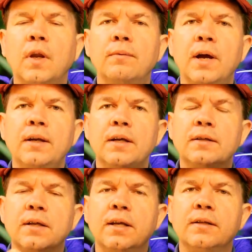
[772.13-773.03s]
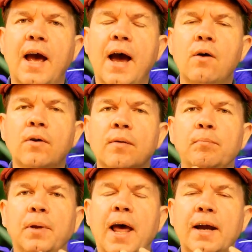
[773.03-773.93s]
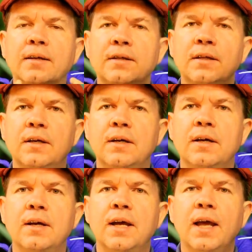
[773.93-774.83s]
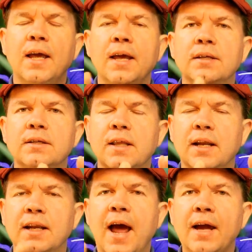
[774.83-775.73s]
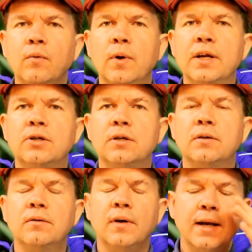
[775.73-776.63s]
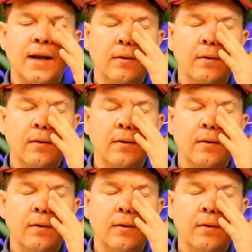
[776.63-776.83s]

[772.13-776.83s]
right? It's how complex is the language, right?